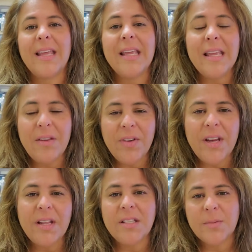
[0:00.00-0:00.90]

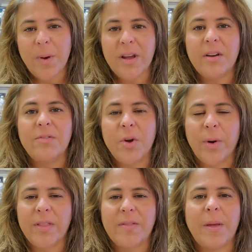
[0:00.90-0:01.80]
even in spite of
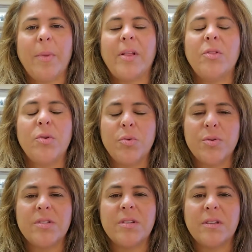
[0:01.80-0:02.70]
knowing that they might
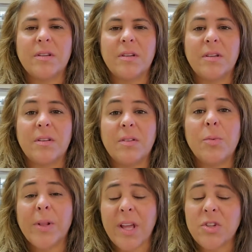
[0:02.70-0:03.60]
lose the
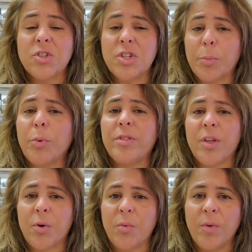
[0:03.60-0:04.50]
relationship with
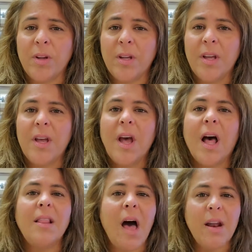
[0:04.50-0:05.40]
you.
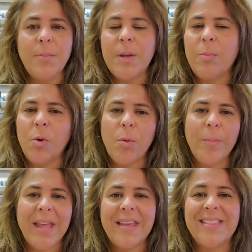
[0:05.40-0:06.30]
A lot of people
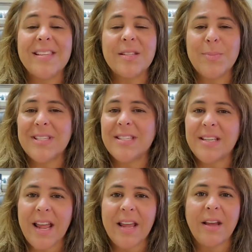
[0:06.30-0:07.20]
make this
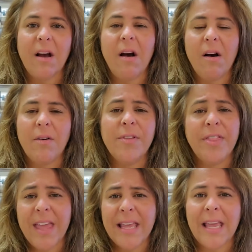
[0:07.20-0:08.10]
mistake of
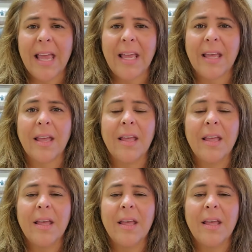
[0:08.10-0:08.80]
thinking,